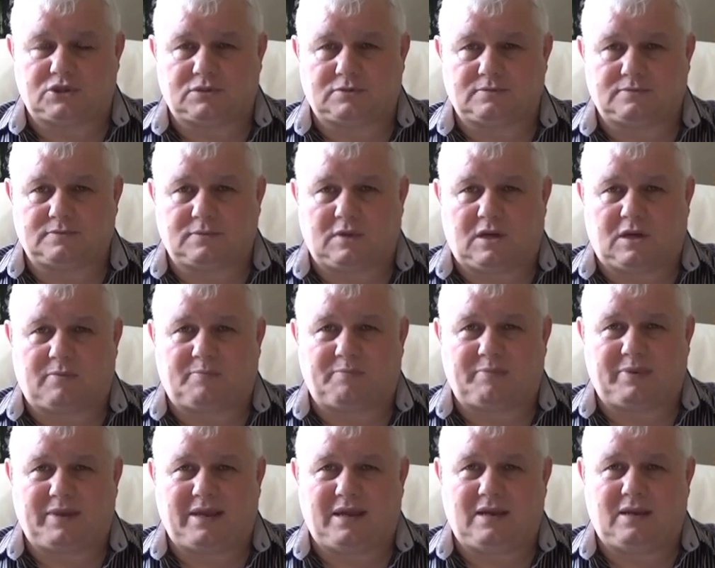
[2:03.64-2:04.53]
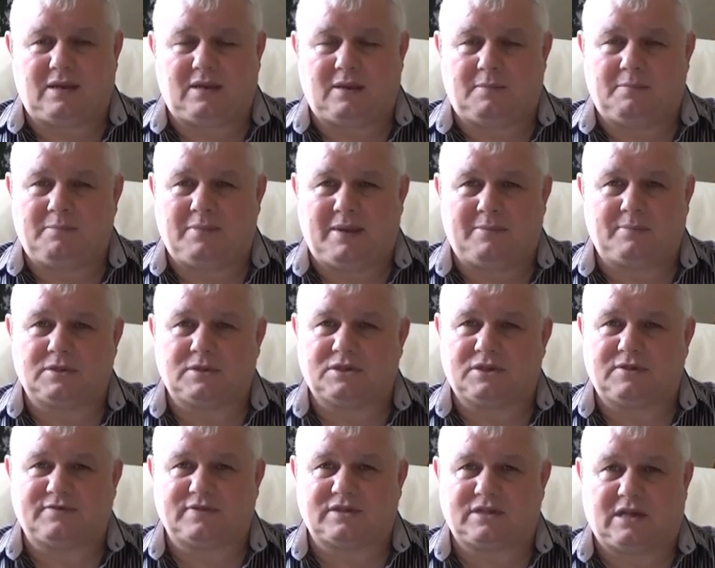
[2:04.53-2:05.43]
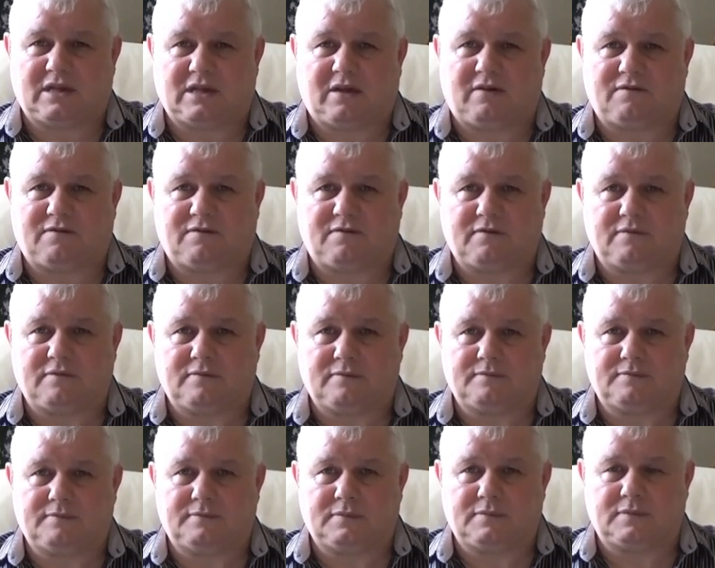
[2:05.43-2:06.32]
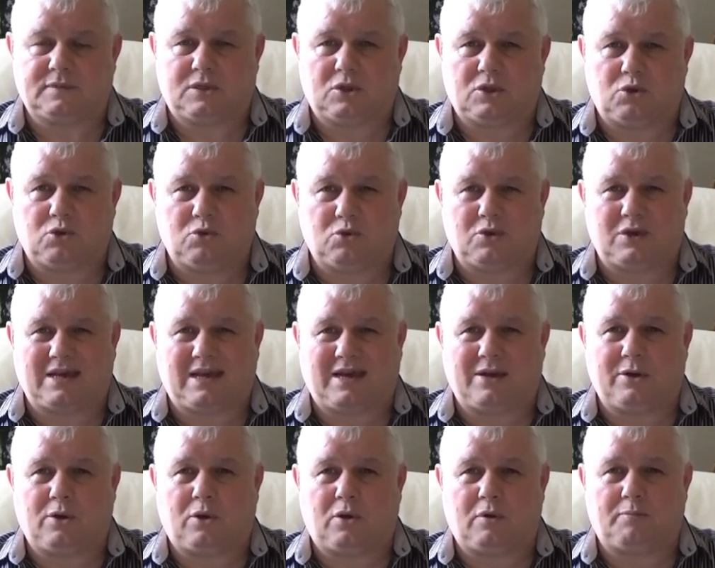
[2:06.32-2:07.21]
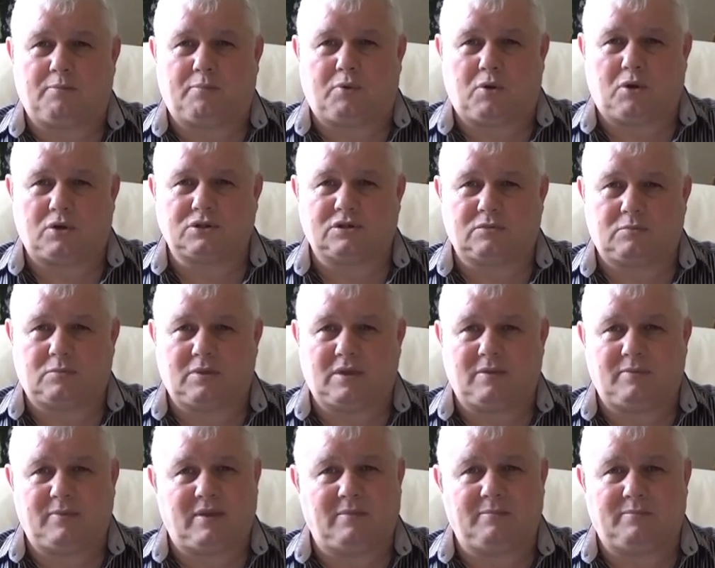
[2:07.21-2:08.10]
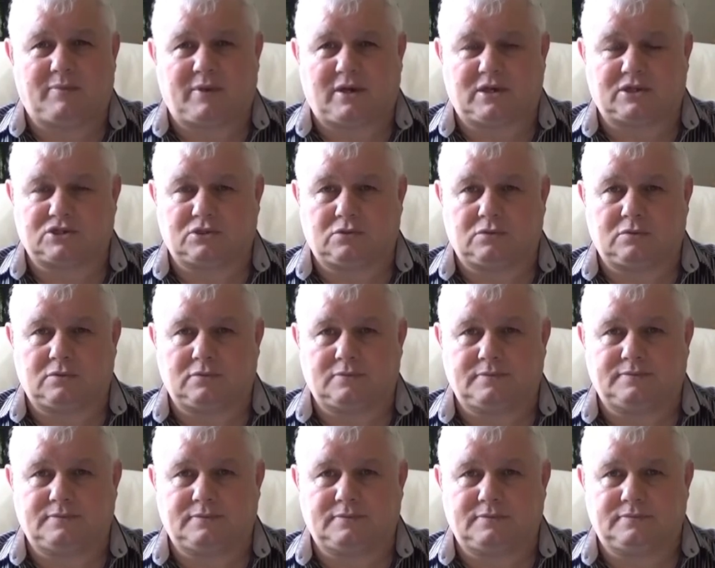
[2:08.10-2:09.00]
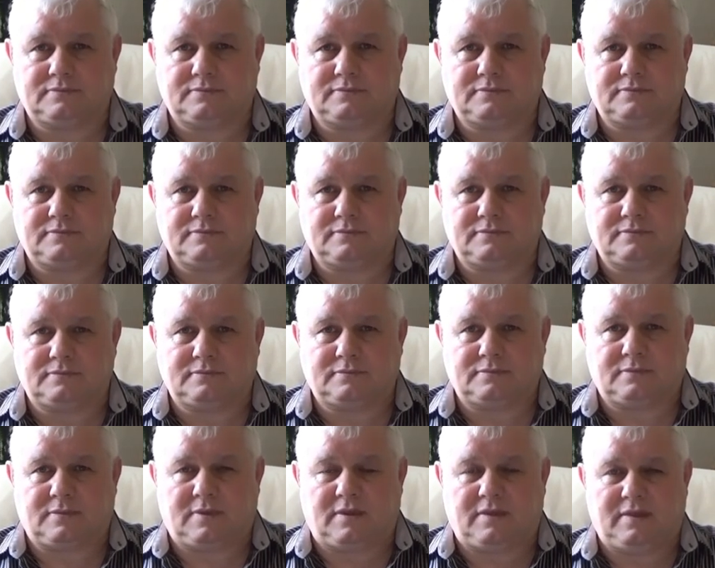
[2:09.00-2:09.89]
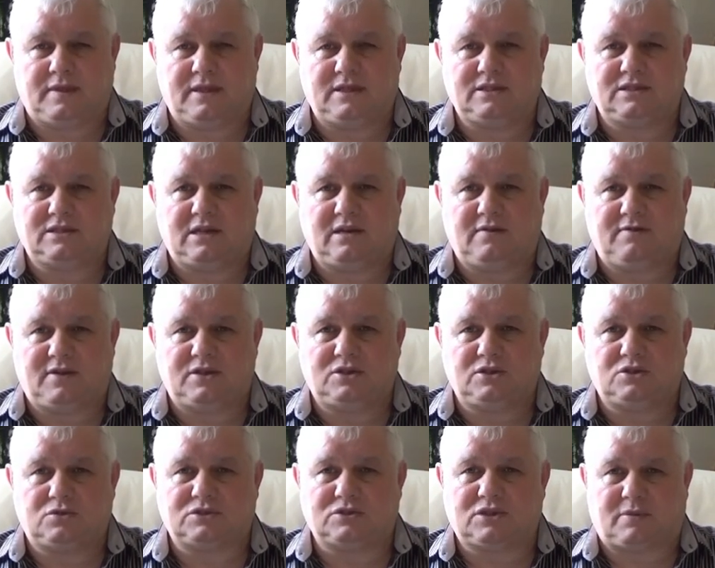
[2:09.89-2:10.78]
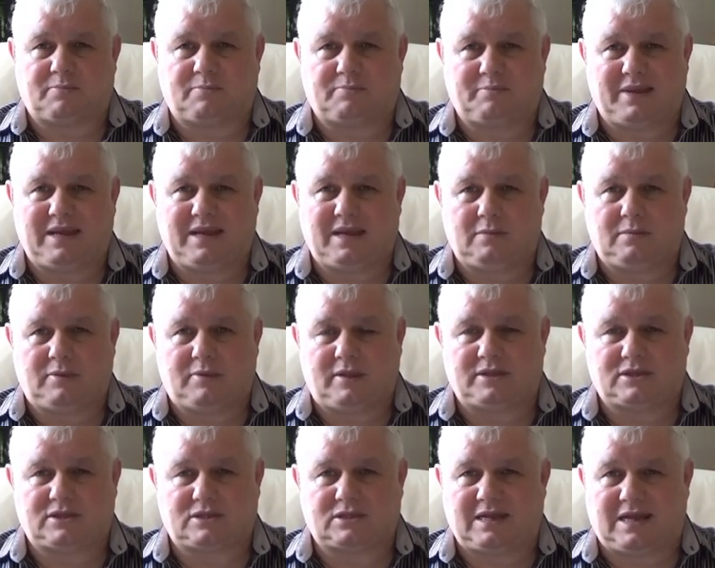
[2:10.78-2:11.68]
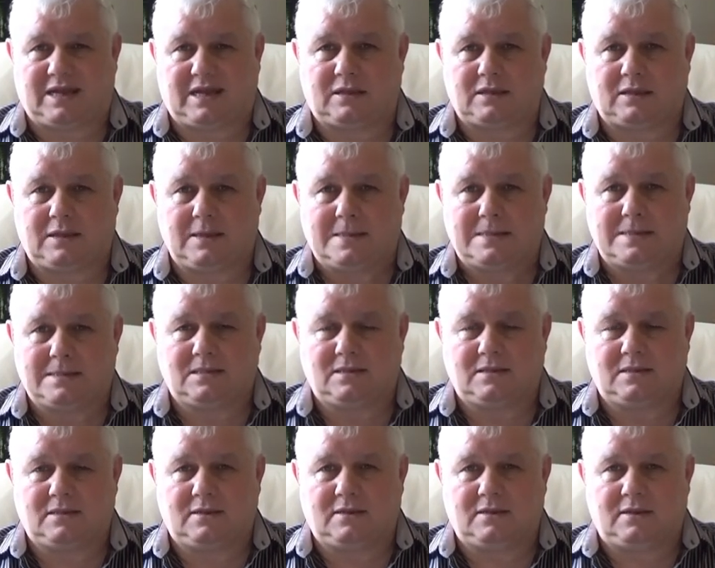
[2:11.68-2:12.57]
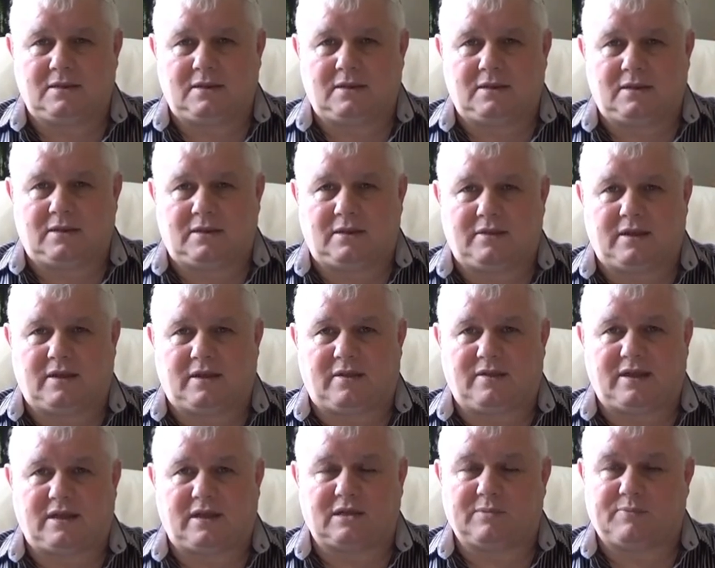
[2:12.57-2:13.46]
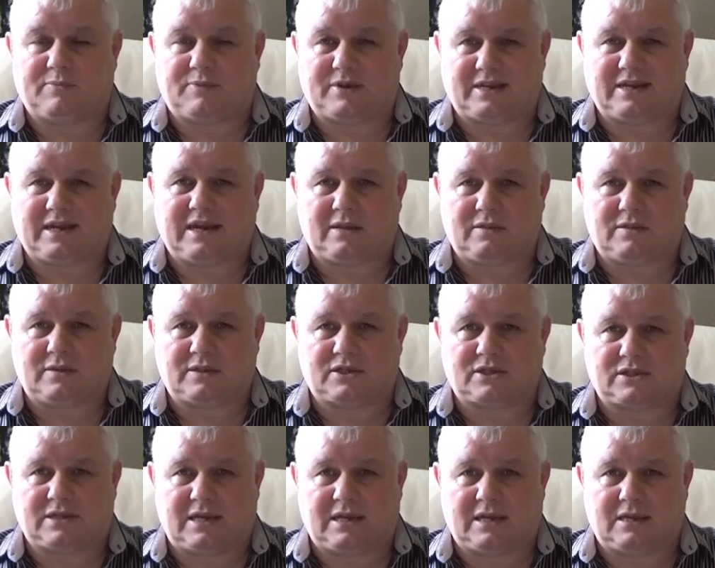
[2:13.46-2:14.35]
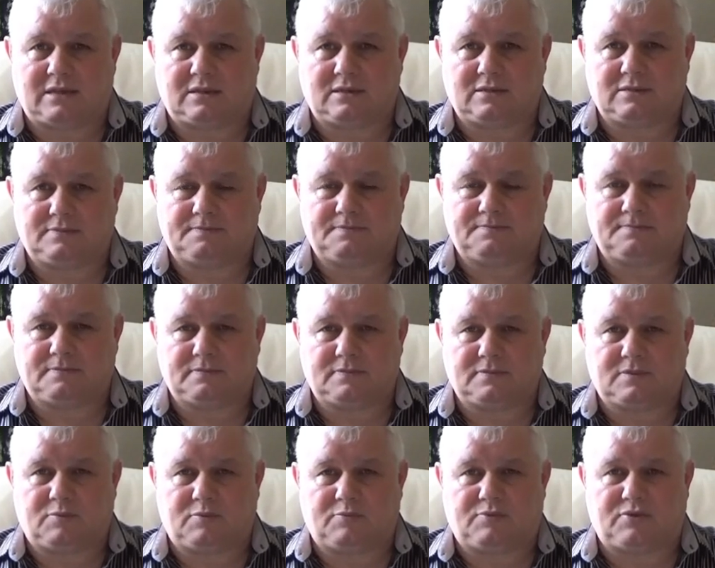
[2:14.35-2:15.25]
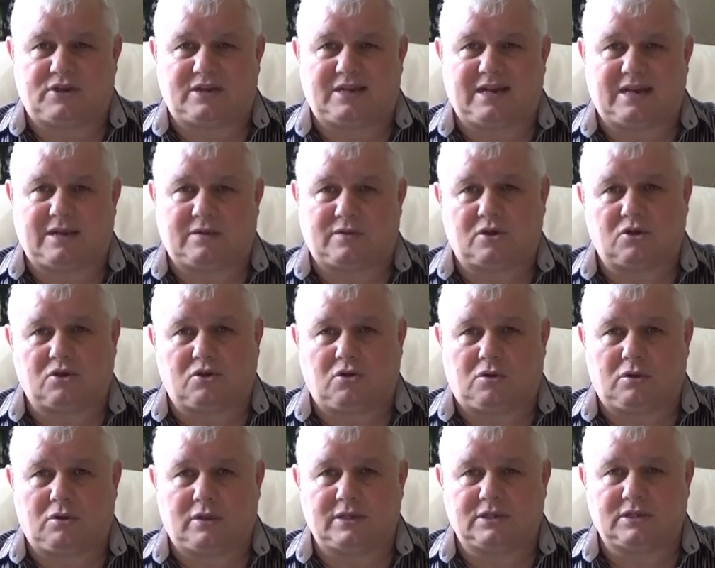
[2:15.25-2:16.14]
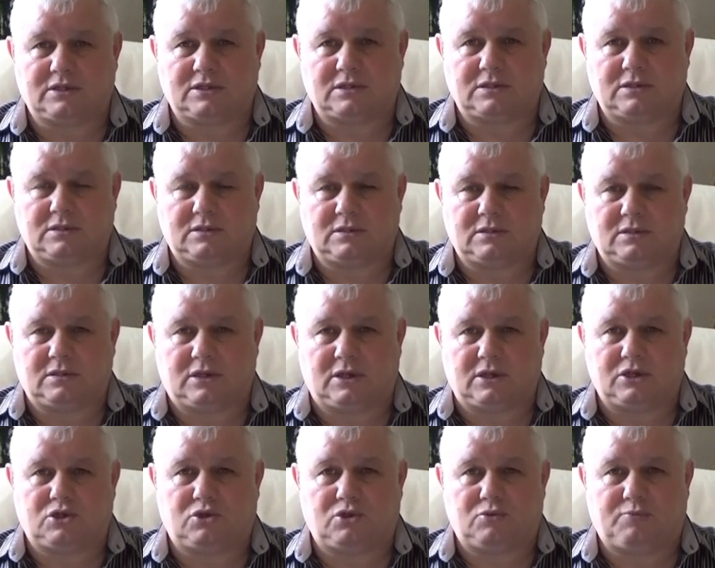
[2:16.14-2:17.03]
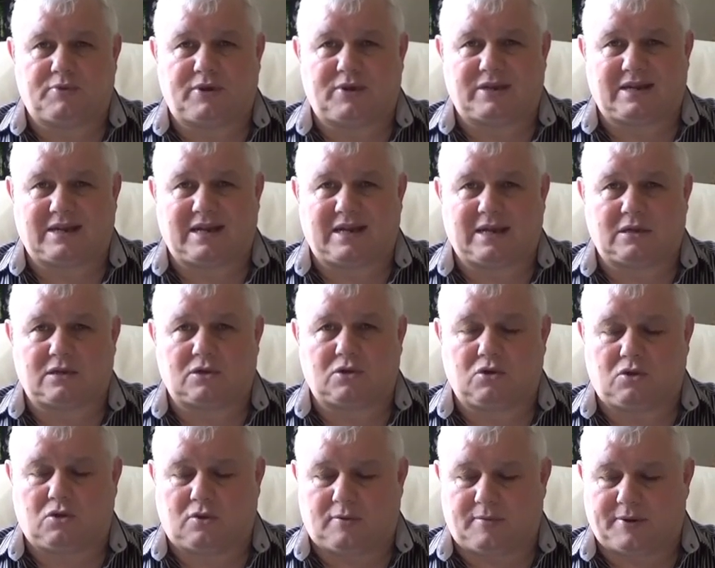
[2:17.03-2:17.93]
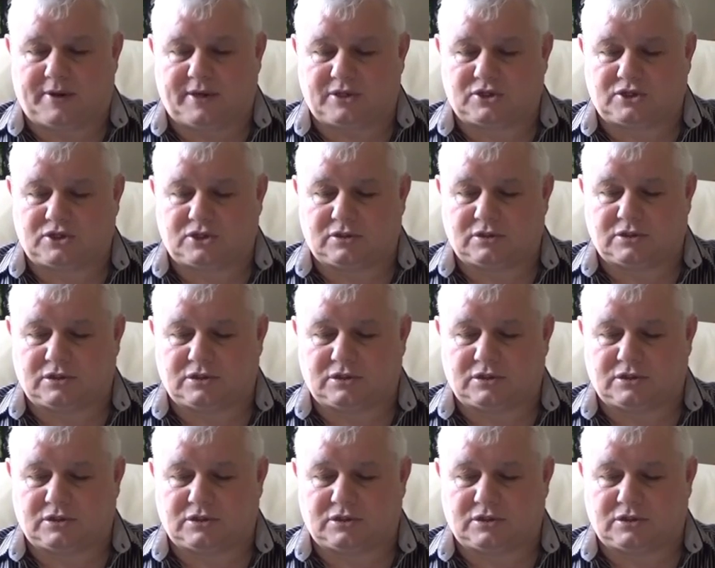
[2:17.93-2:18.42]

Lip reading: are paid members of staff who cannot possibly be impartial. These individuals are paid by the state. They are there to protect the state, protect their colleagues, and to protect corporations.